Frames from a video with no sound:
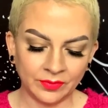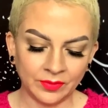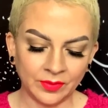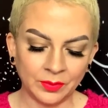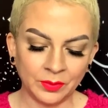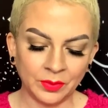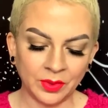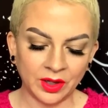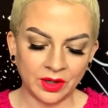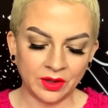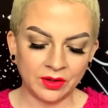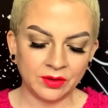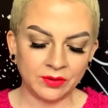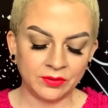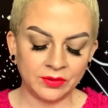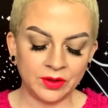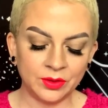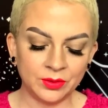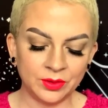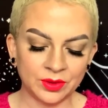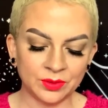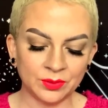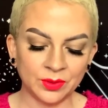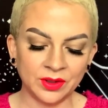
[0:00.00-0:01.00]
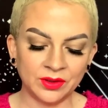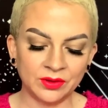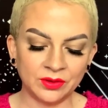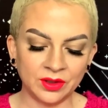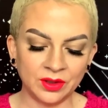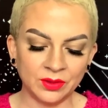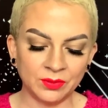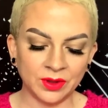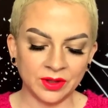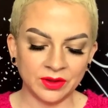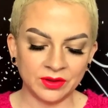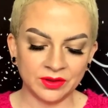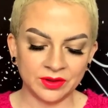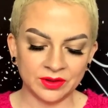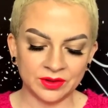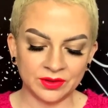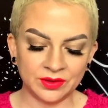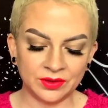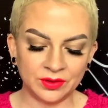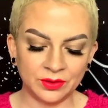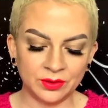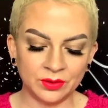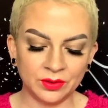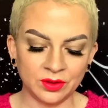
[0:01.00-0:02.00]
Part of you is wondering whether it's
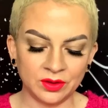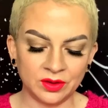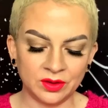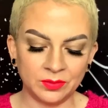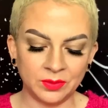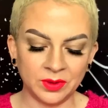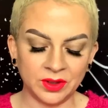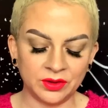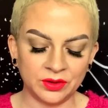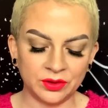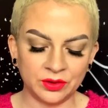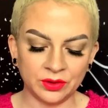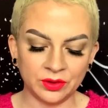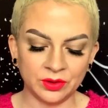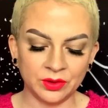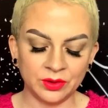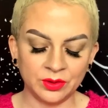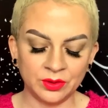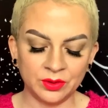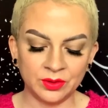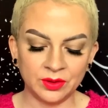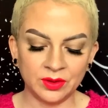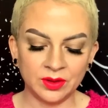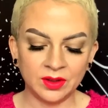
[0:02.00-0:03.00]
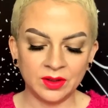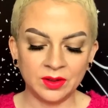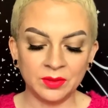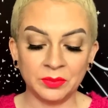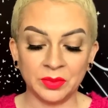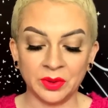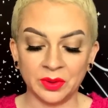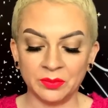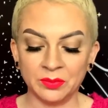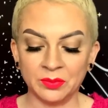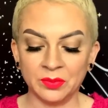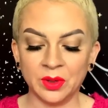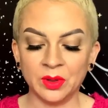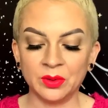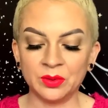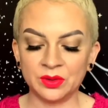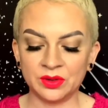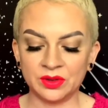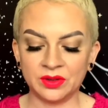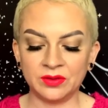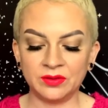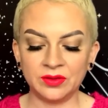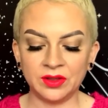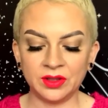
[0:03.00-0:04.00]
too good to be true, but
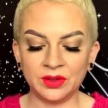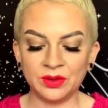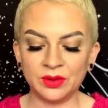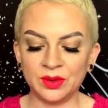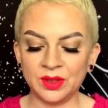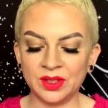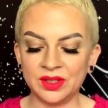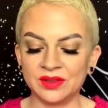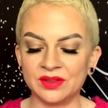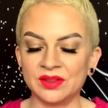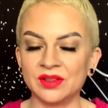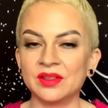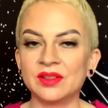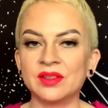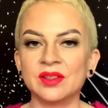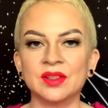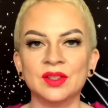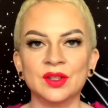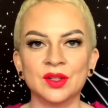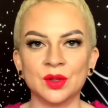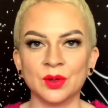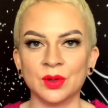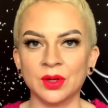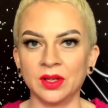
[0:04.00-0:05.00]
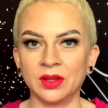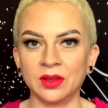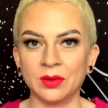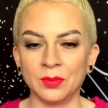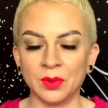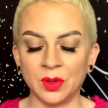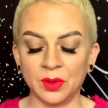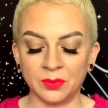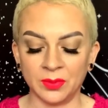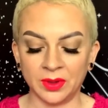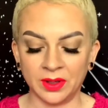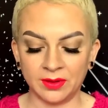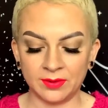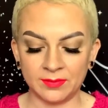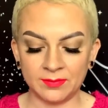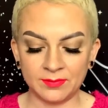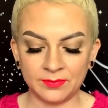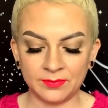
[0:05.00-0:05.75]
most of you is just enjoying the moment.